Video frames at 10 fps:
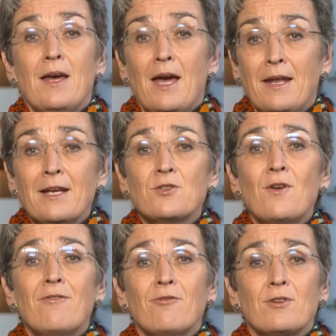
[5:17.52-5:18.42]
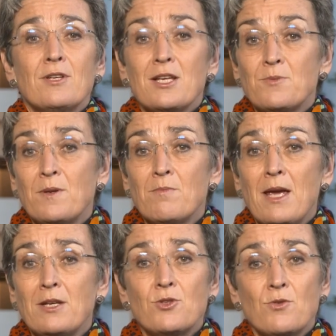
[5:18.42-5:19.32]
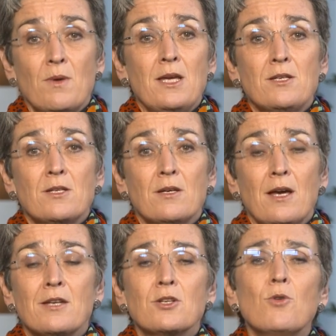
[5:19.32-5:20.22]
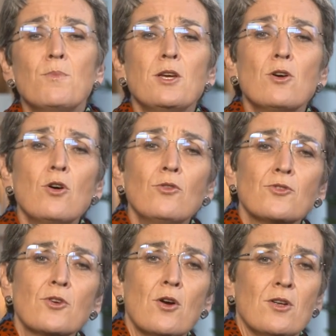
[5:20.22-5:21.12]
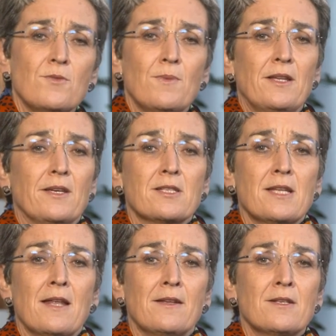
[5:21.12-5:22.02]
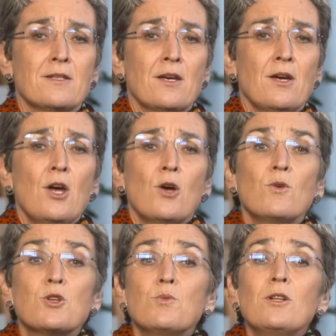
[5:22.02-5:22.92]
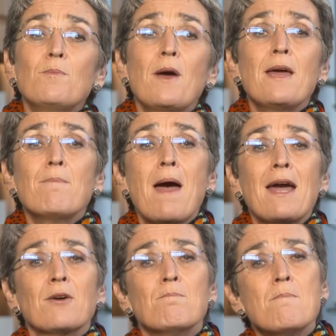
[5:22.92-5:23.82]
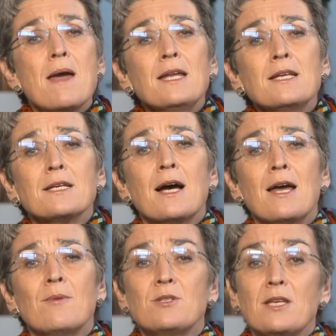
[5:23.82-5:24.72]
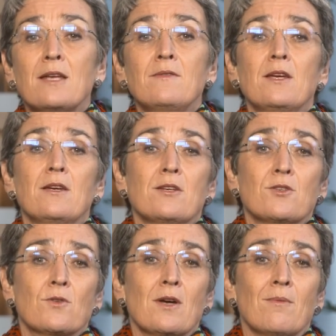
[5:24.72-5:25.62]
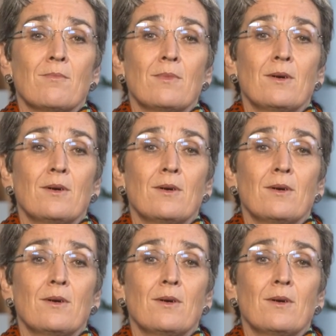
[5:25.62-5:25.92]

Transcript: An extra effort has been made to meet and go beyond current building standards, which will pay back many times in the years to come.